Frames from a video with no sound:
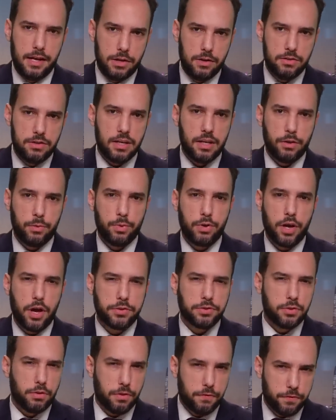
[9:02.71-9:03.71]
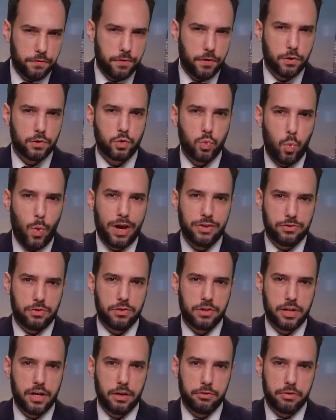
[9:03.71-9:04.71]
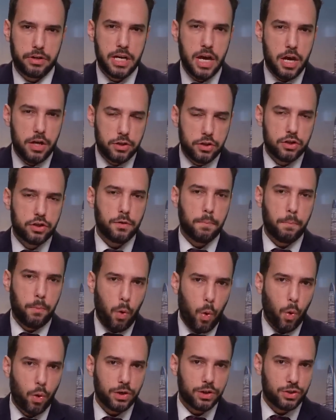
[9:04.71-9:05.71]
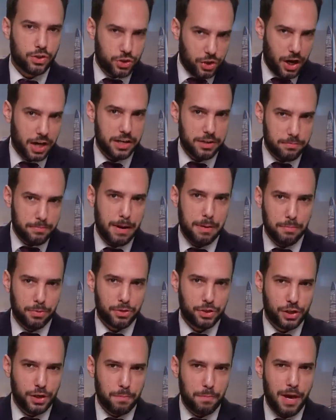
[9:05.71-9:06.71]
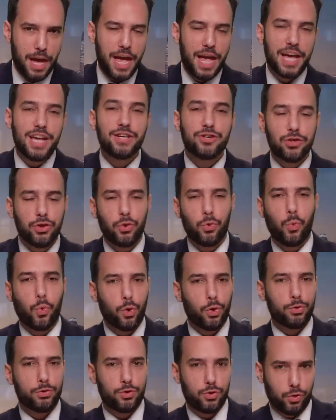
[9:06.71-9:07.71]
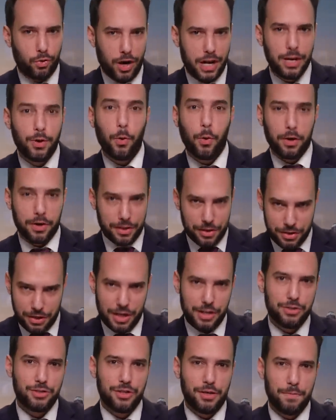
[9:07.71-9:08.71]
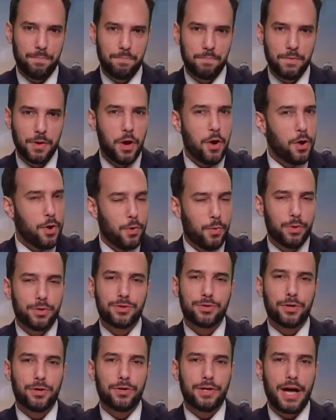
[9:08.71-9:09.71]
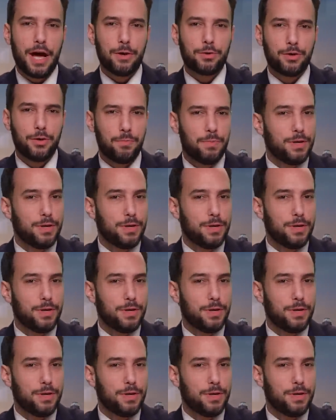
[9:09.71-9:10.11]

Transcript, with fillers: New Zealand was also the first Western country to support China's membership into the World Trade Organization, which turned out to